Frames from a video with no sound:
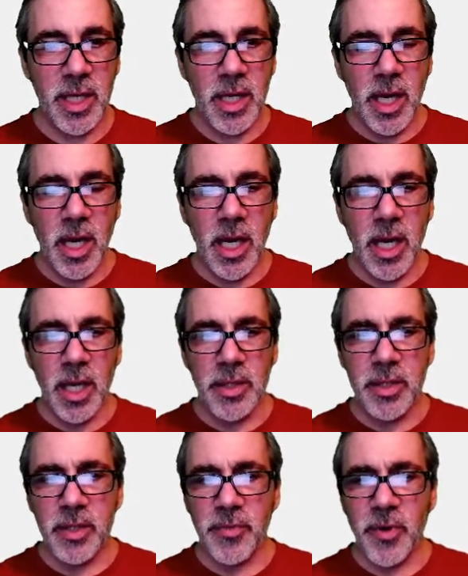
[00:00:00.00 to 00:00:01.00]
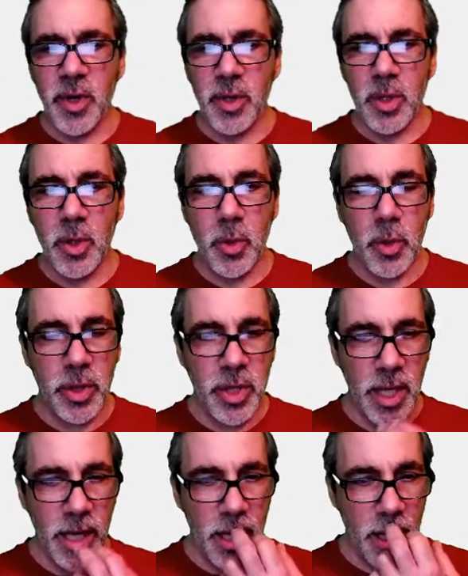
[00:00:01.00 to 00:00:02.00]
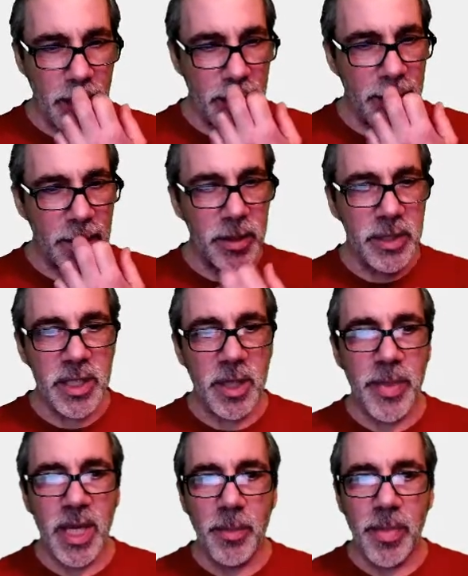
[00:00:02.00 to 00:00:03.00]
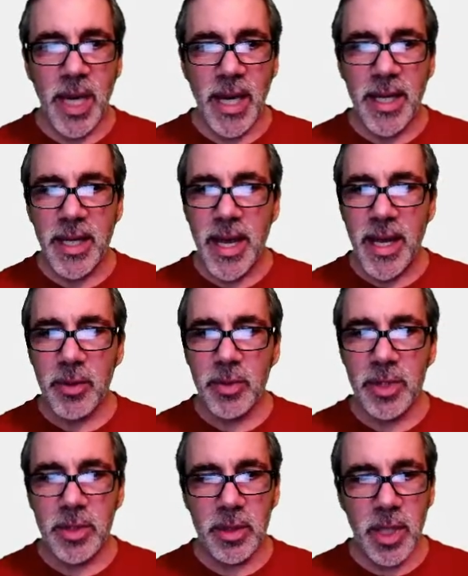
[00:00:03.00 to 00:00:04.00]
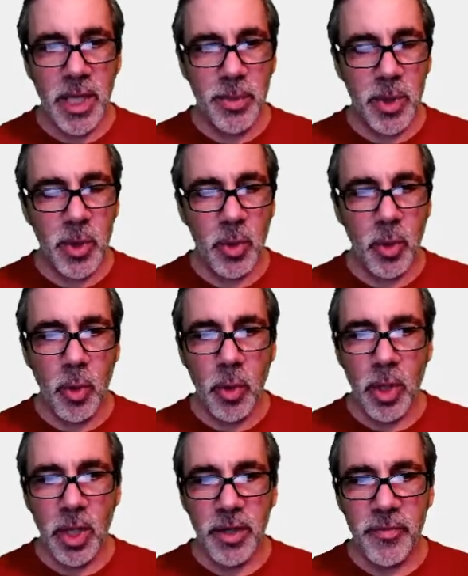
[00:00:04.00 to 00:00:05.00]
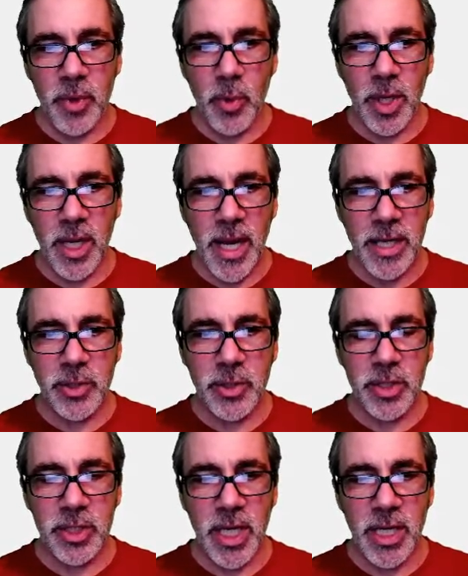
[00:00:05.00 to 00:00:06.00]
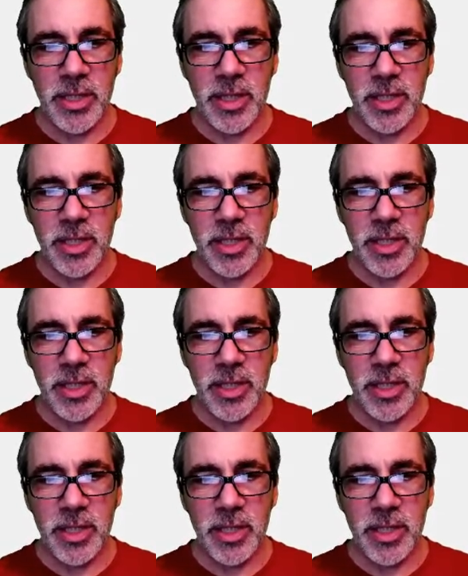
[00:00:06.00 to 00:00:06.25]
The default thing here is going to be a buy it now label, or if you want to actually change this.